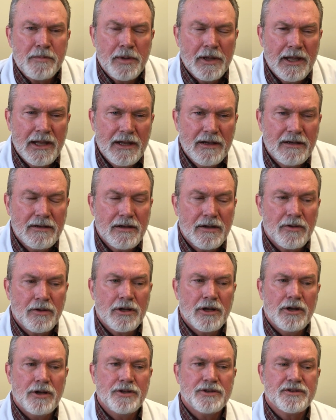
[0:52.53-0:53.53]
Pain
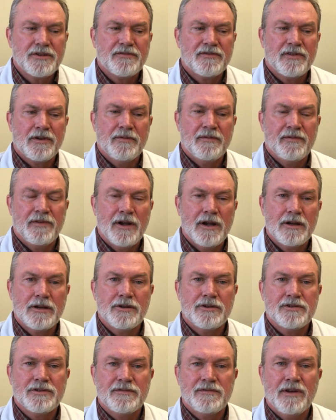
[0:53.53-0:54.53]
caused from
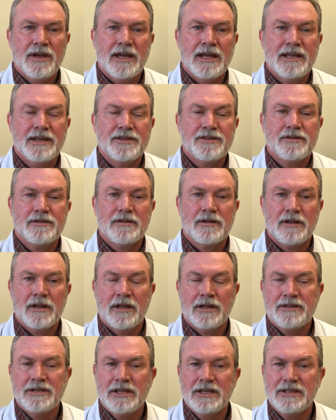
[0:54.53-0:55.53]
varicose veins
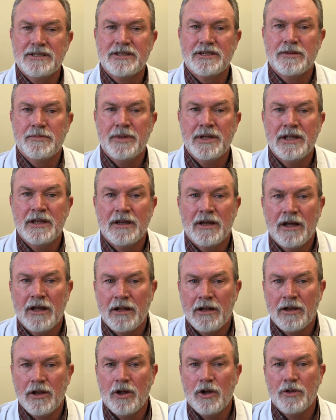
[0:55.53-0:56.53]
tends to be
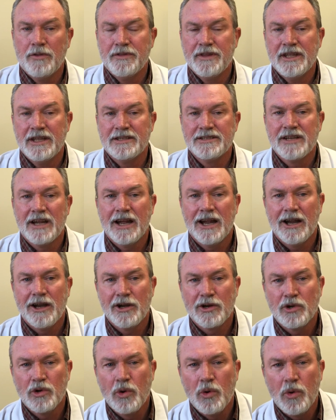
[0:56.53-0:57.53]
along the
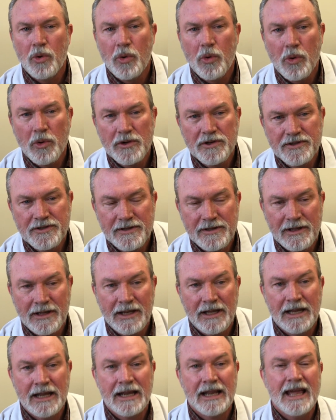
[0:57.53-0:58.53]
entire course of the
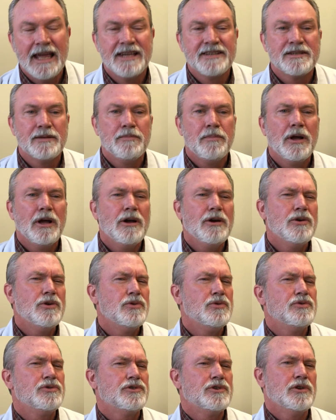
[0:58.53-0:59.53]
leg, as
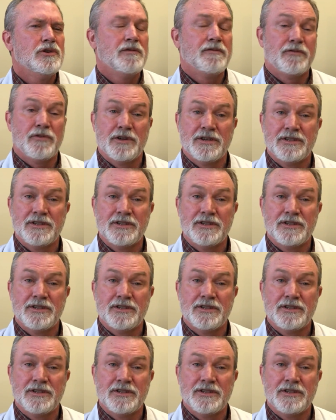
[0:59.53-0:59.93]
opposed to, for